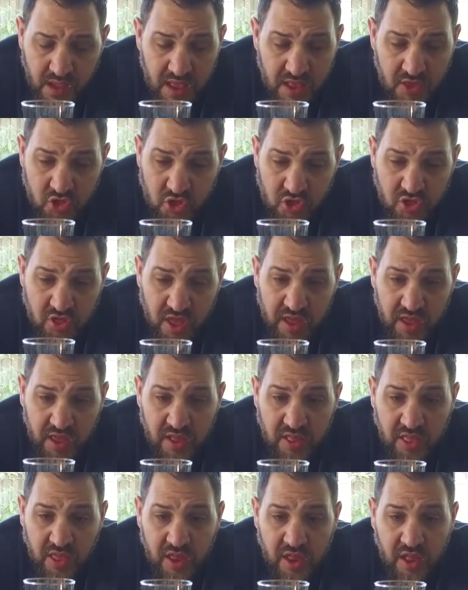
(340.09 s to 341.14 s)
it's just
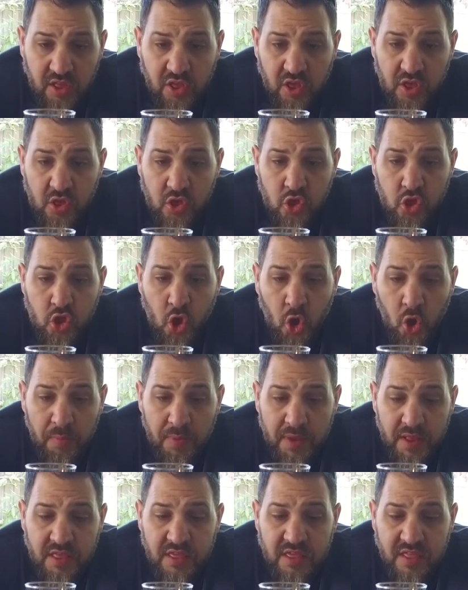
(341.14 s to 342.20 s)
a
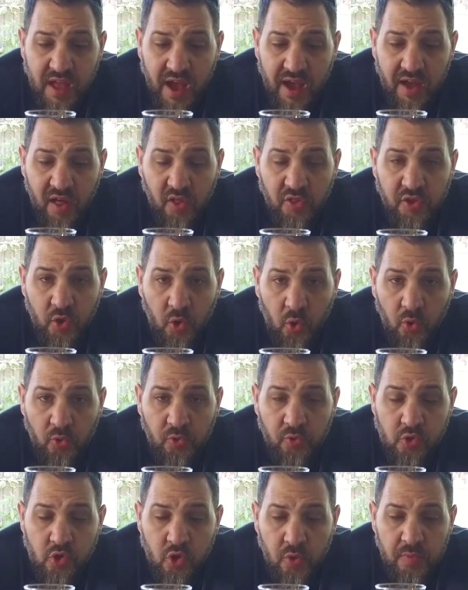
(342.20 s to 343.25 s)
German style, it's an
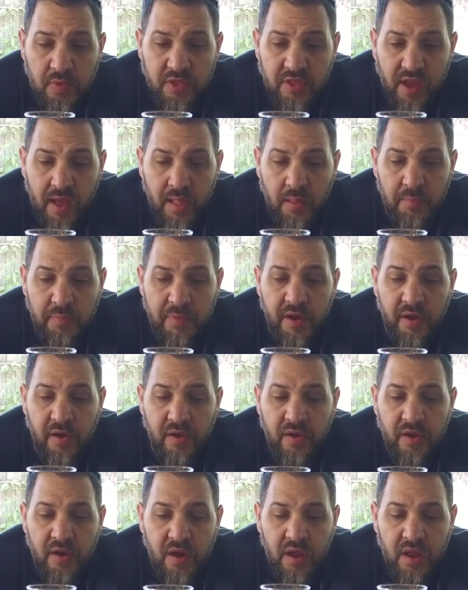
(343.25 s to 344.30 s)
older German style of
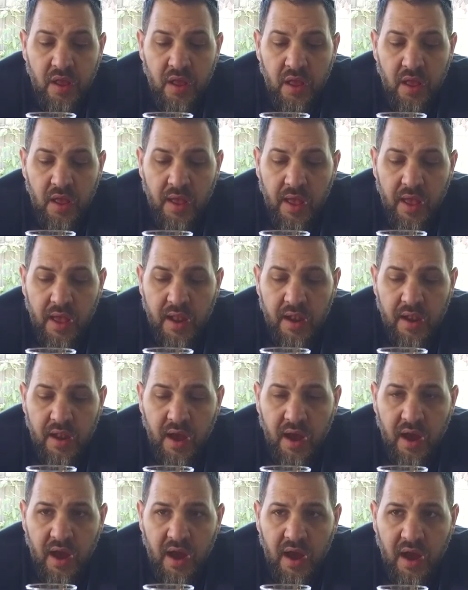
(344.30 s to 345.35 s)
beer, and
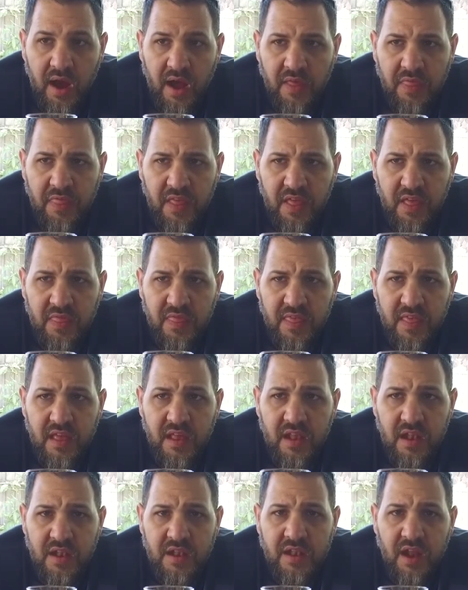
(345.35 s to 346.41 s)
I think
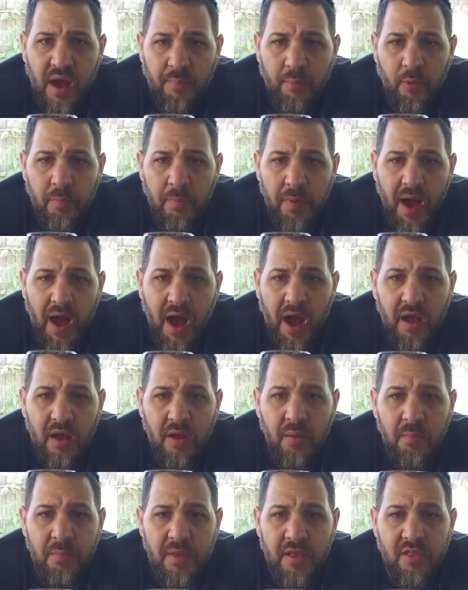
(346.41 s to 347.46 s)
the Doppelbock
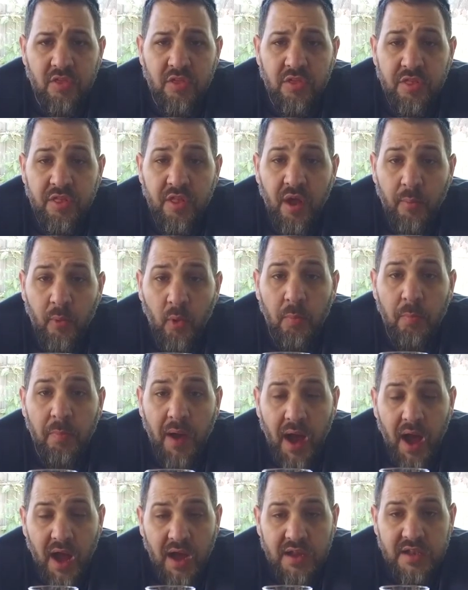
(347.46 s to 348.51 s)
means double
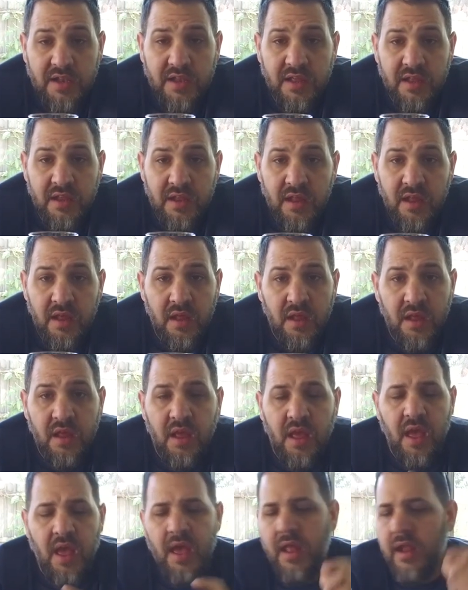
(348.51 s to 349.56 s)
bocked,
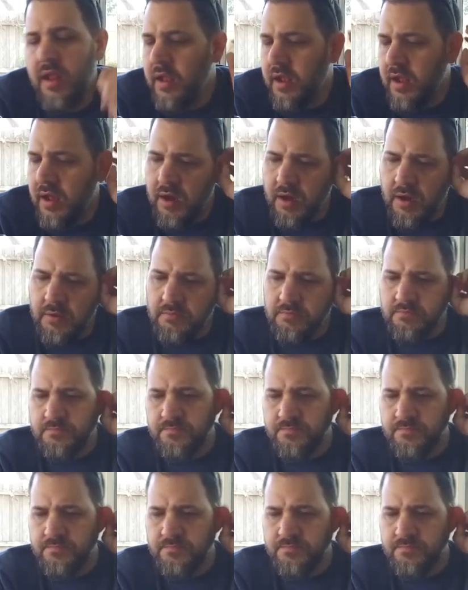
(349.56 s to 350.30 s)
and I